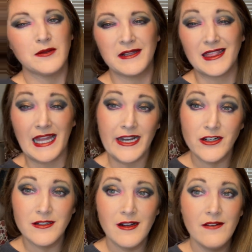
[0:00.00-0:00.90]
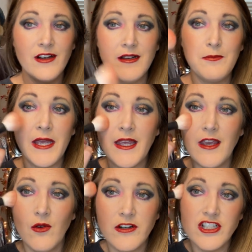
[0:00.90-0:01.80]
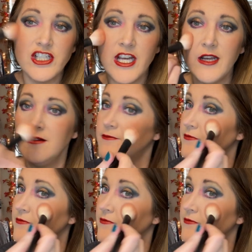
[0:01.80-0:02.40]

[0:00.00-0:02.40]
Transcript: bit lighter of a pinky orangey shade.